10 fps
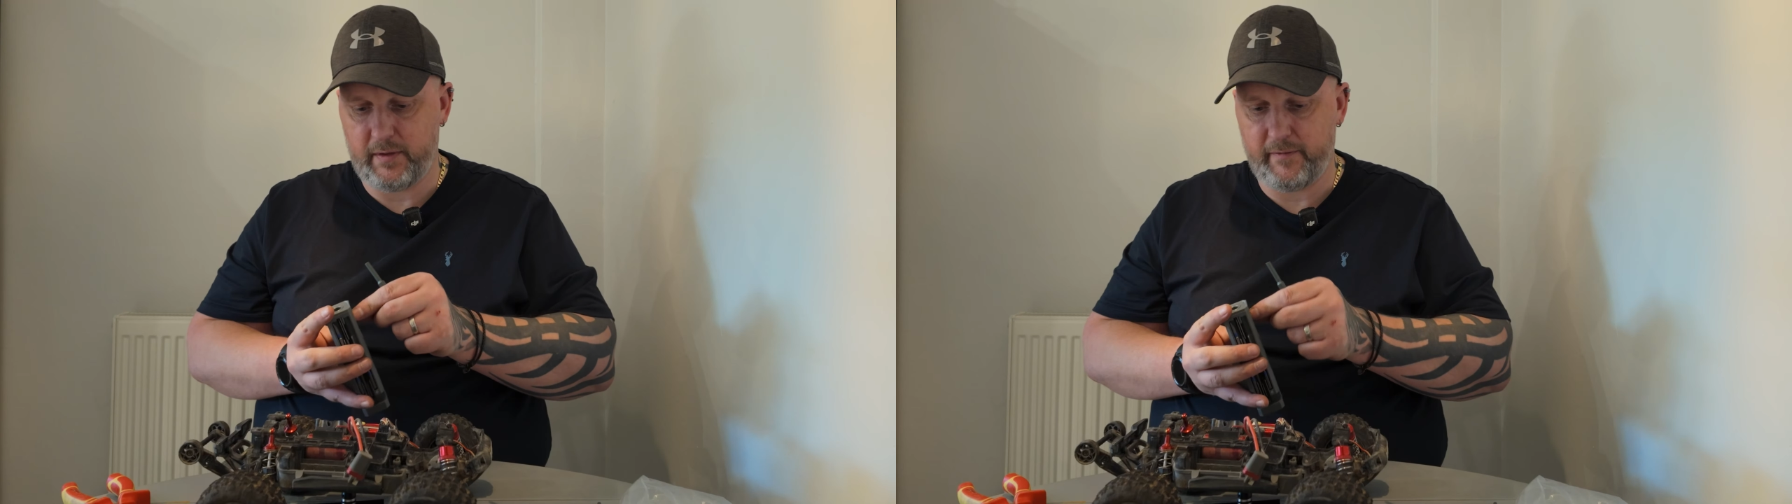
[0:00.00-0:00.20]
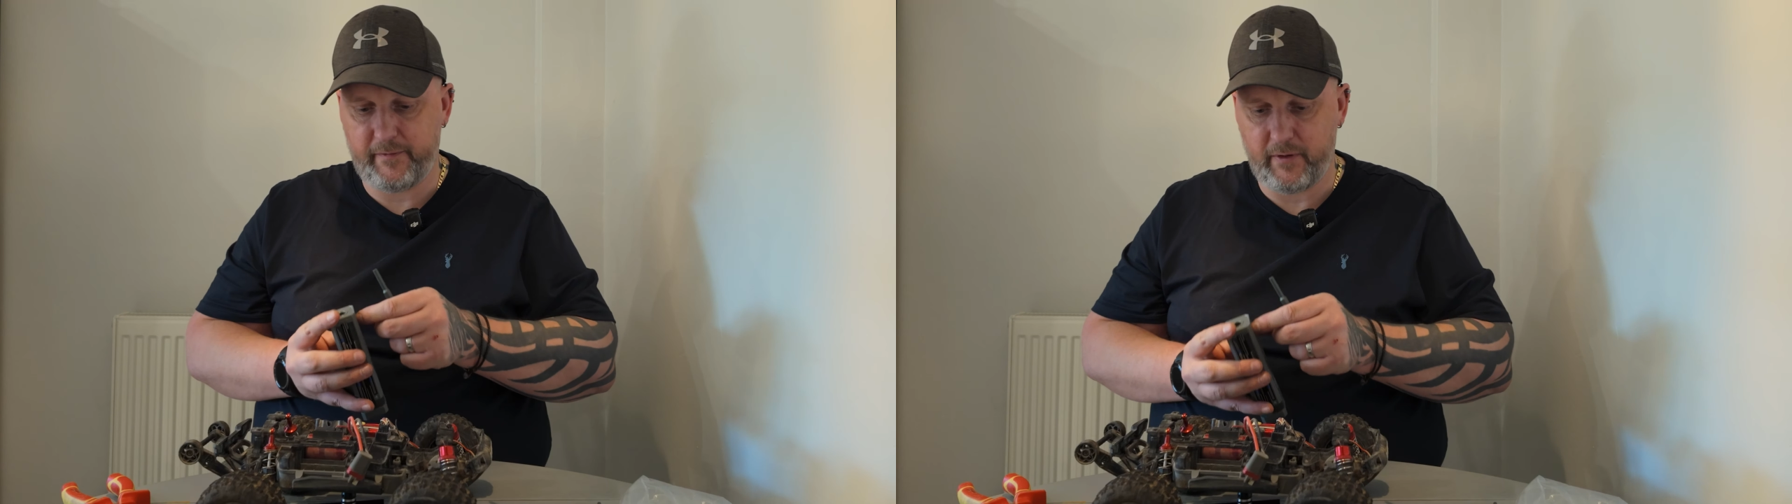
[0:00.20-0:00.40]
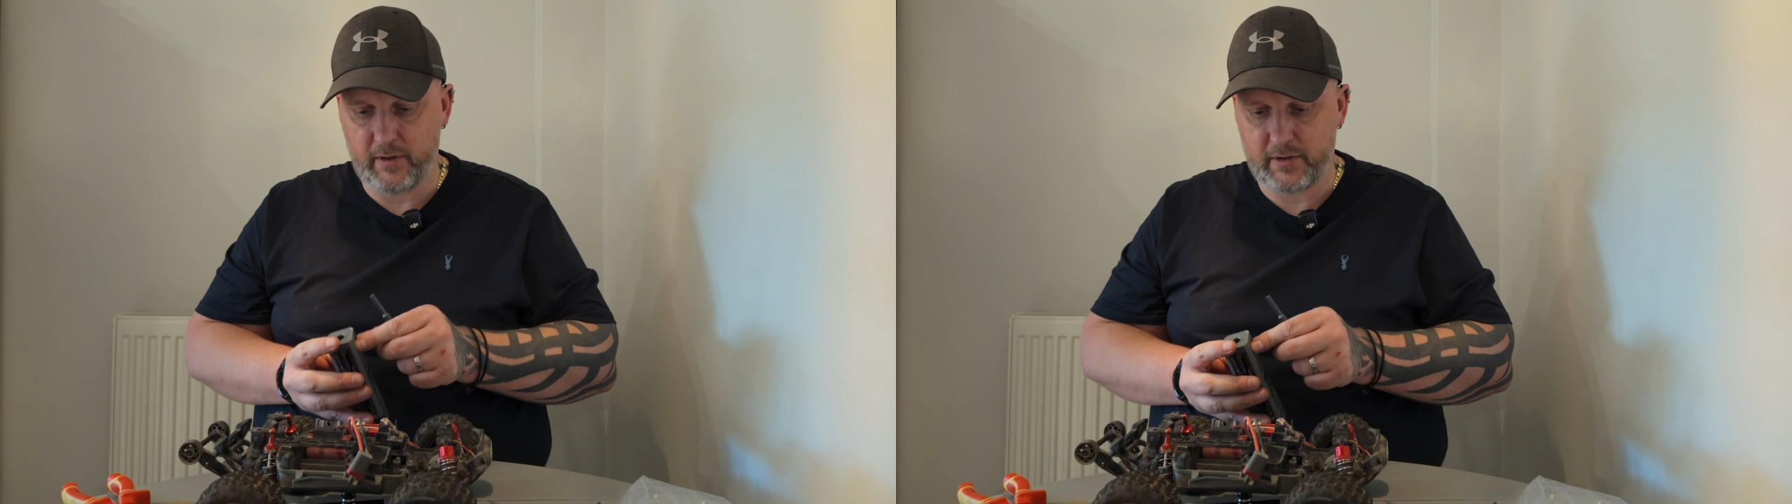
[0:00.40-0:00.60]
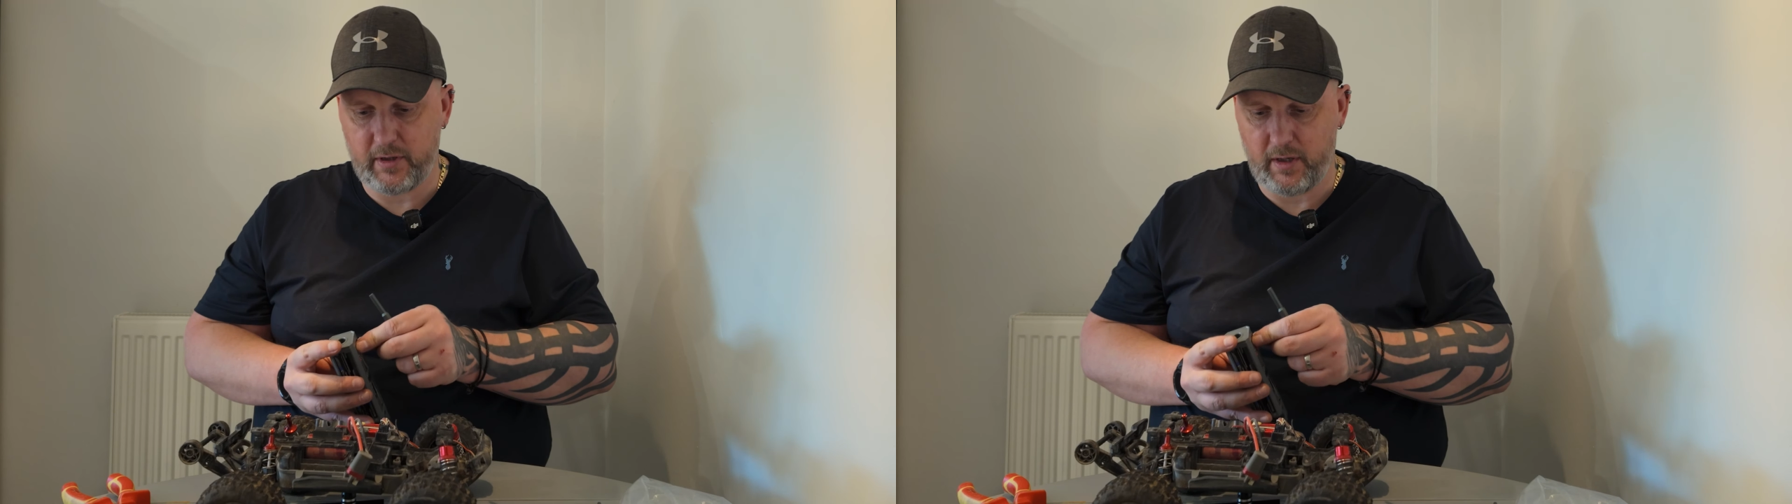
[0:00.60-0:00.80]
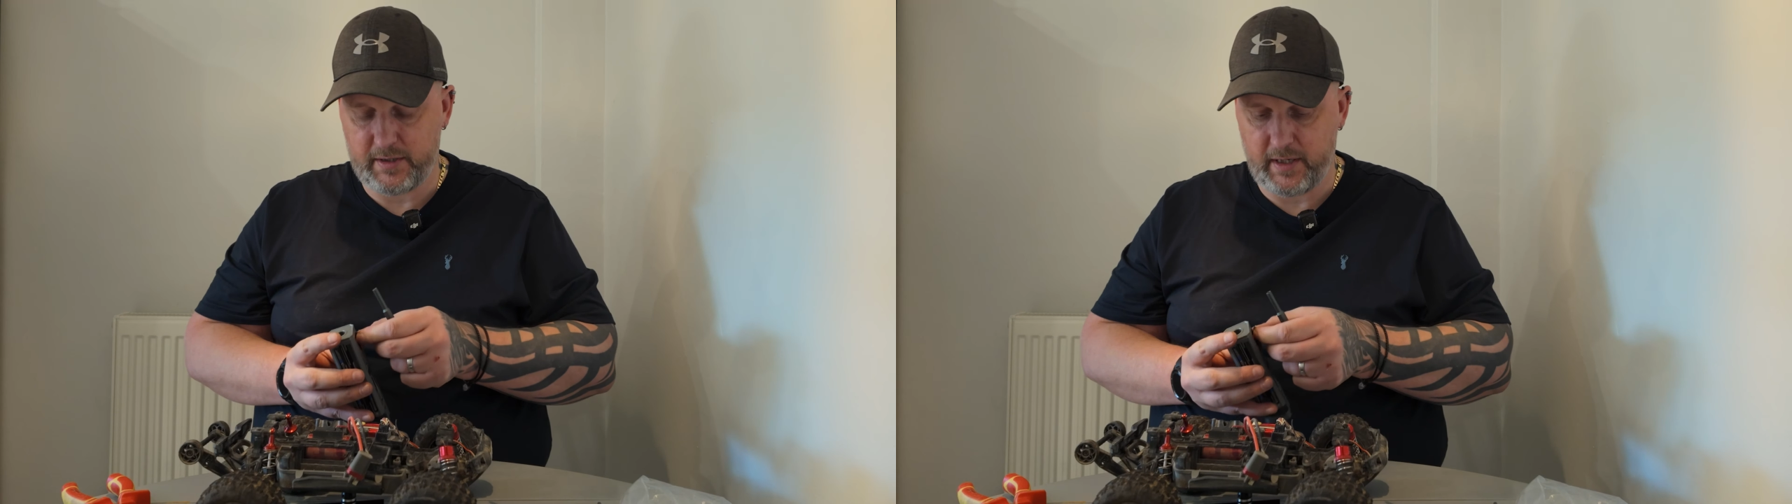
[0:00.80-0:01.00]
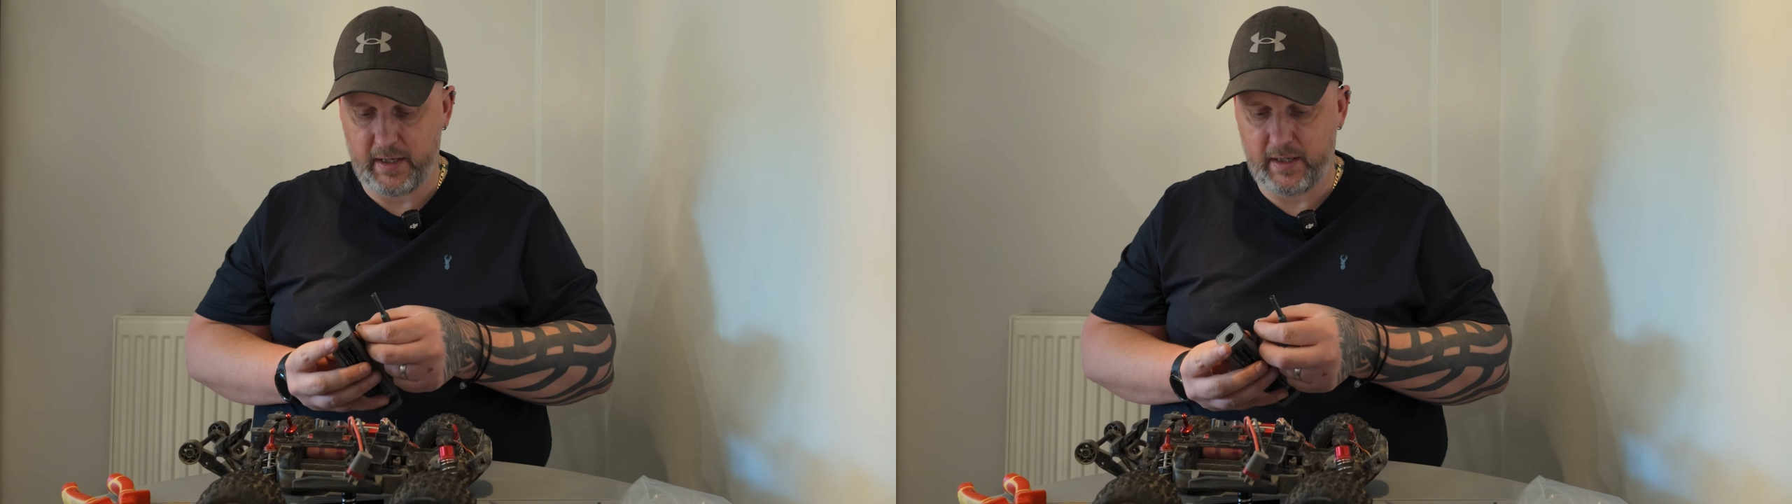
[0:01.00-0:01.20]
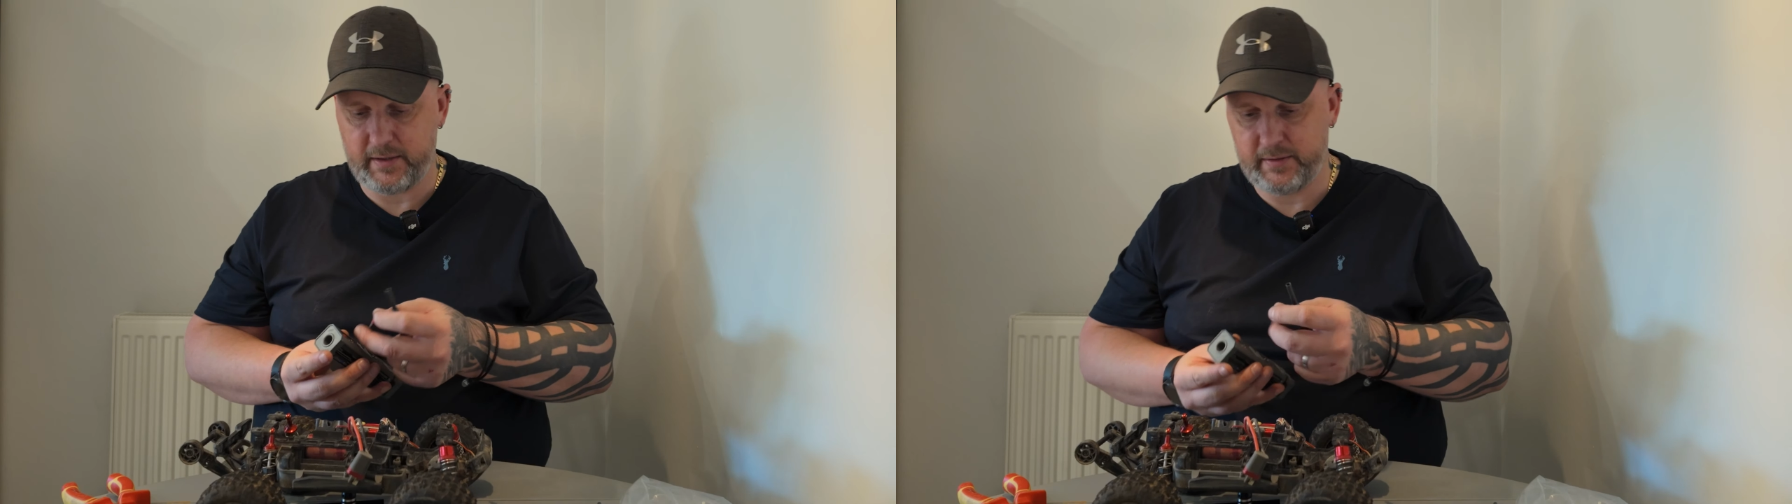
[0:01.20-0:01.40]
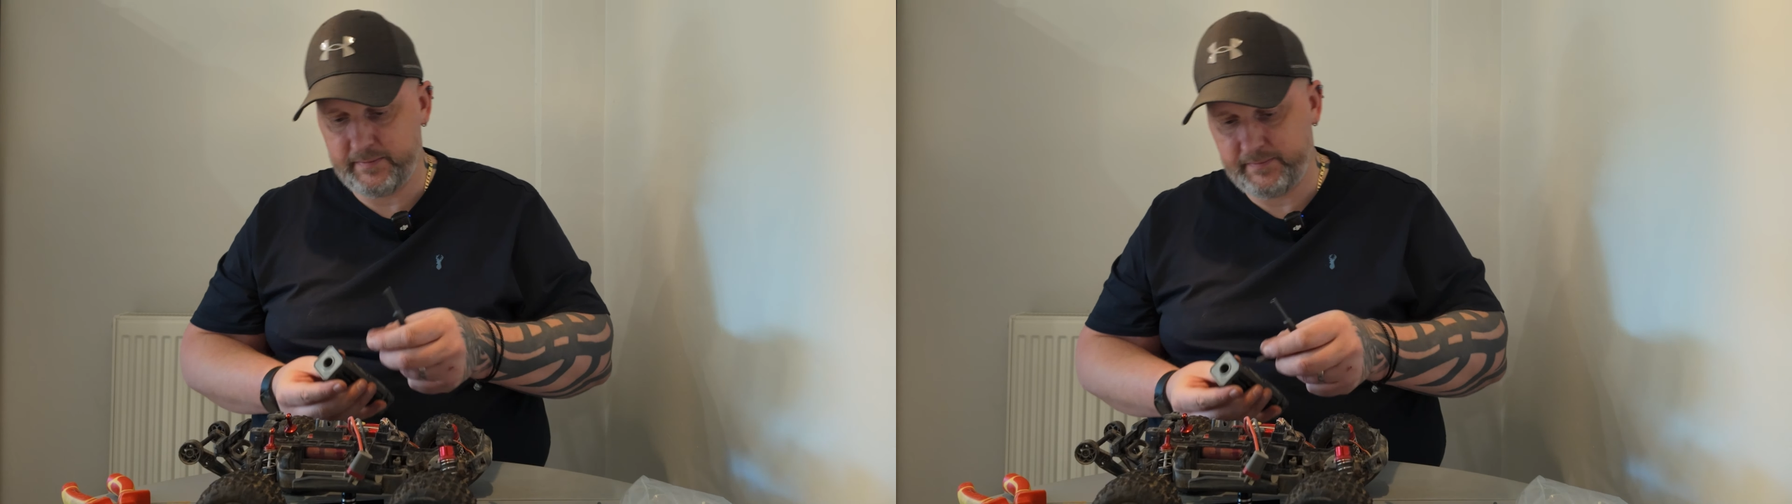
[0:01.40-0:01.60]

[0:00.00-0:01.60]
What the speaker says: the first cars I had.